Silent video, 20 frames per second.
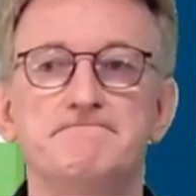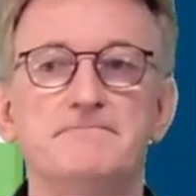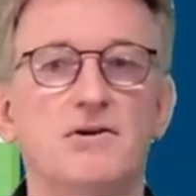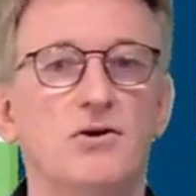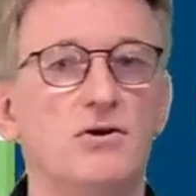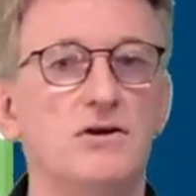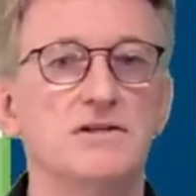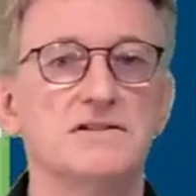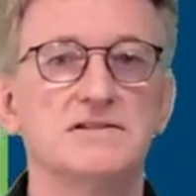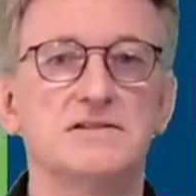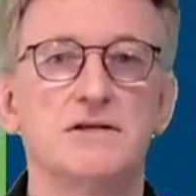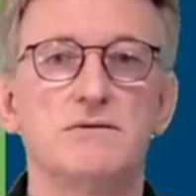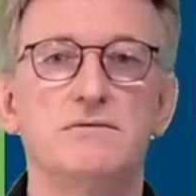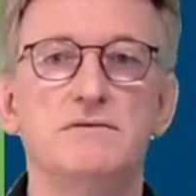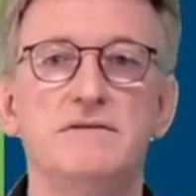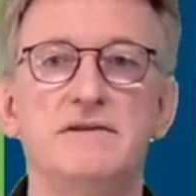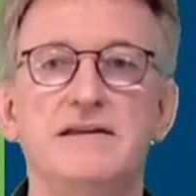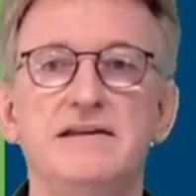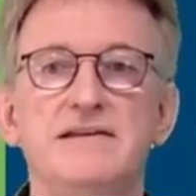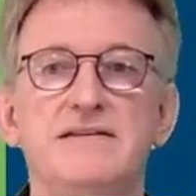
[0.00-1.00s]
Also,
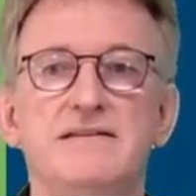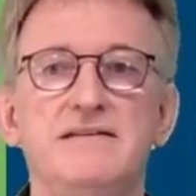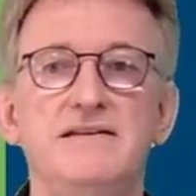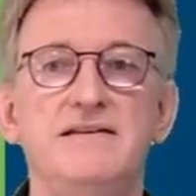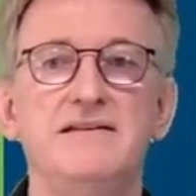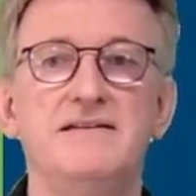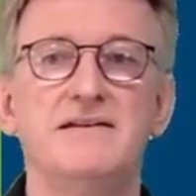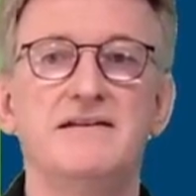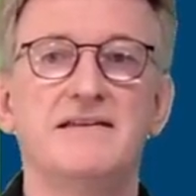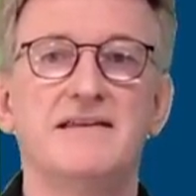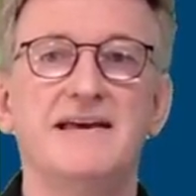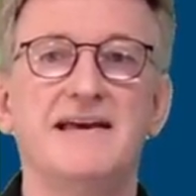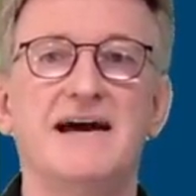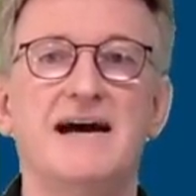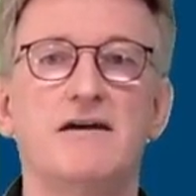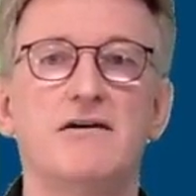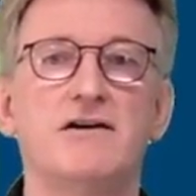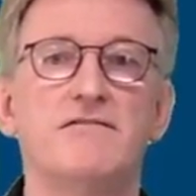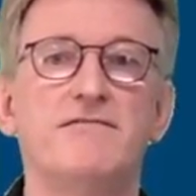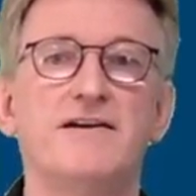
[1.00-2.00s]
they
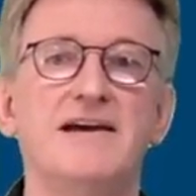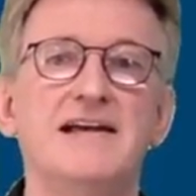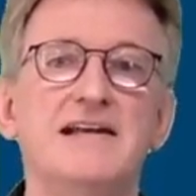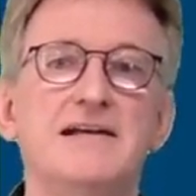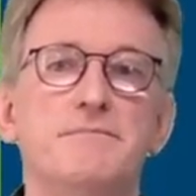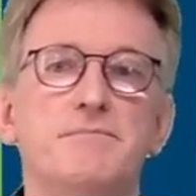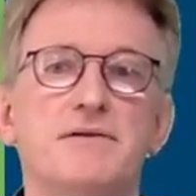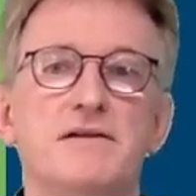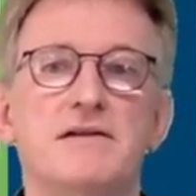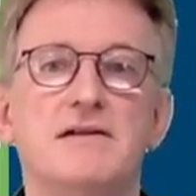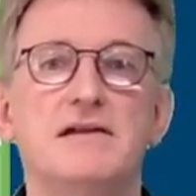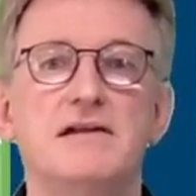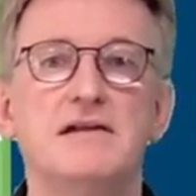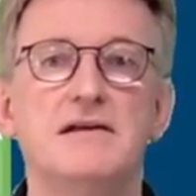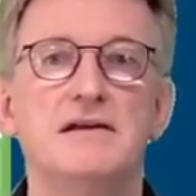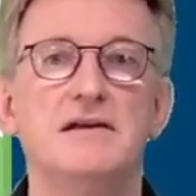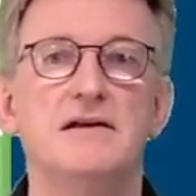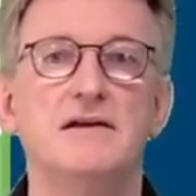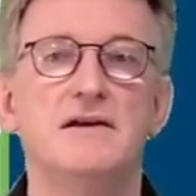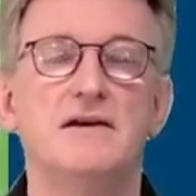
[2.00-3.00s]
are available
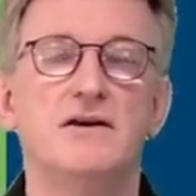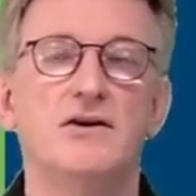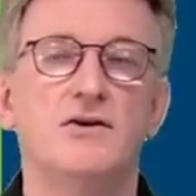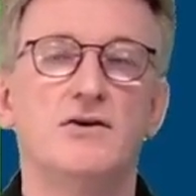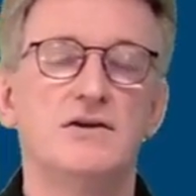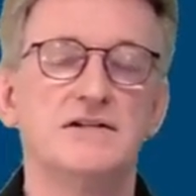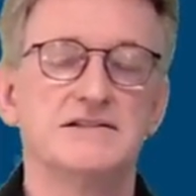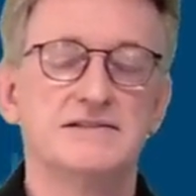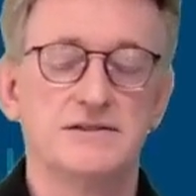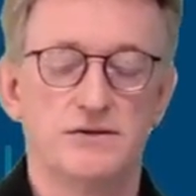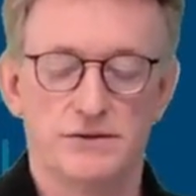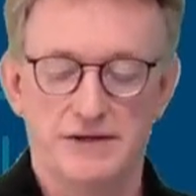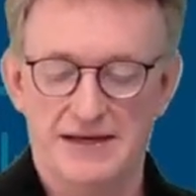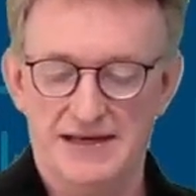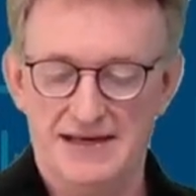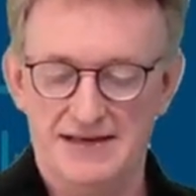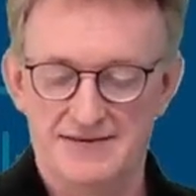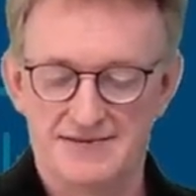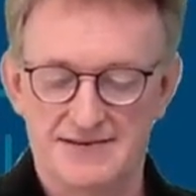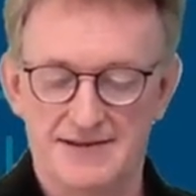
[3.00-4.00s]
also
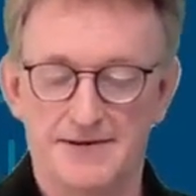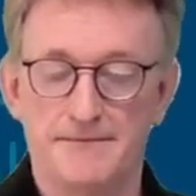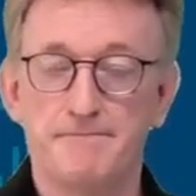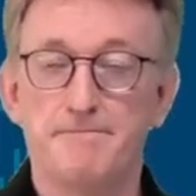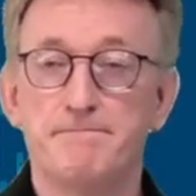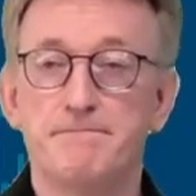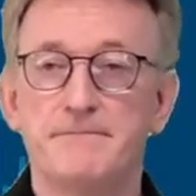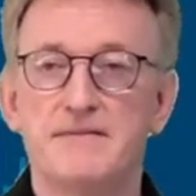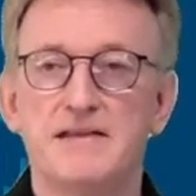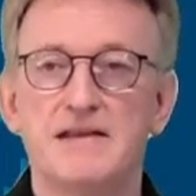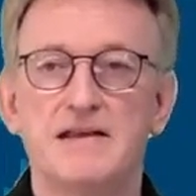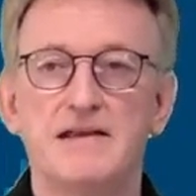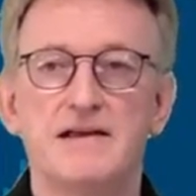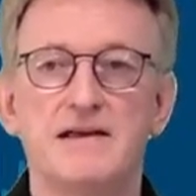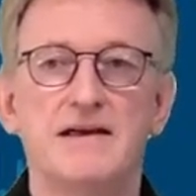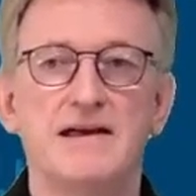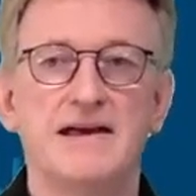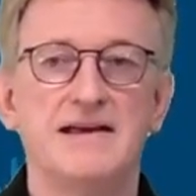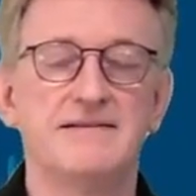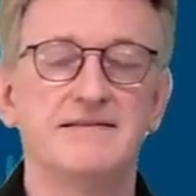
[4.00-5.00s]
as
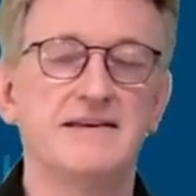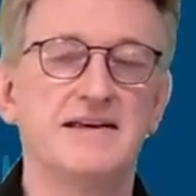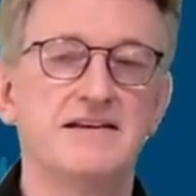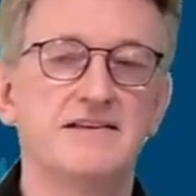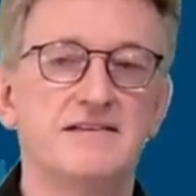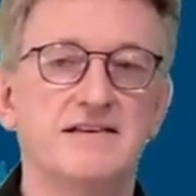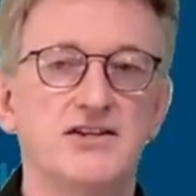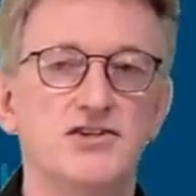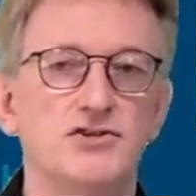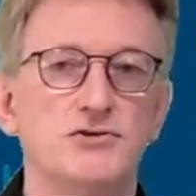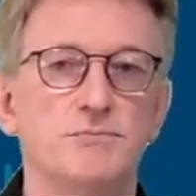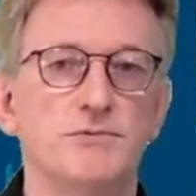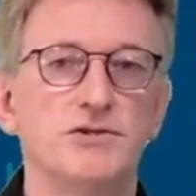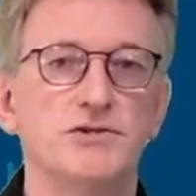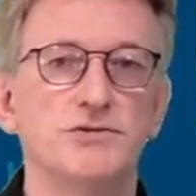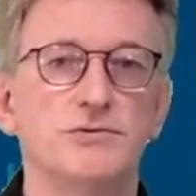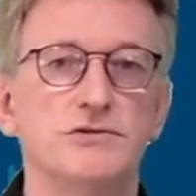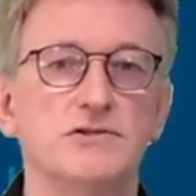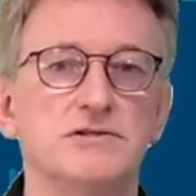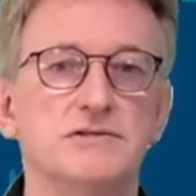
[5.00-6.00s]
extension
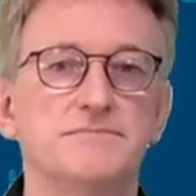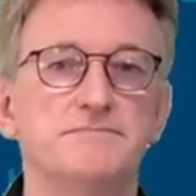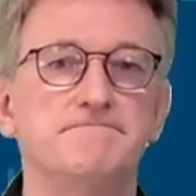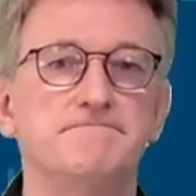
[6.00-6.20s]
modules.